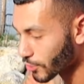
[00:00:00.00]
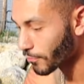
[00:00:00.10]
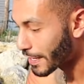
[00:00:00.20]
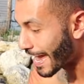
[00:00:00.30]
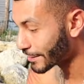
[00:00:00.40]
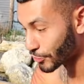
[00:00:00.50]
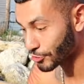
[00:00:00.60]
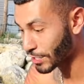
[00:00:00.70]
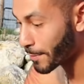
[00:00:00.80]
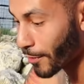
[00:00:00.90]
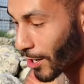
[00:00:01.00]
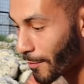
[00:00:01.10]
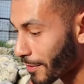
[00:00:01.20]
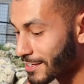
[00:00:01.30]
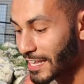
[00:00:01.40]
So, and they're just keep on
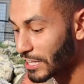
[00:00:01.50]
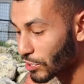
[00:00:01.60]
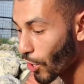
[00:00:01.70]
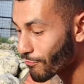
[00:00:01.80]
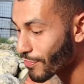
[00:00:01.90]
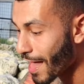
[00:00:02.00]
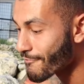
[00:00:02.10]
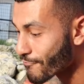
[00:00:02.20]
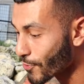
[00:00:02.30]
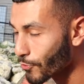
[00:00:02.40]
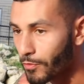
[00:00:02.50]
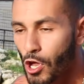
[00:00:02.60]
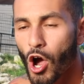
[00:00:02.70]
coming because they love that food.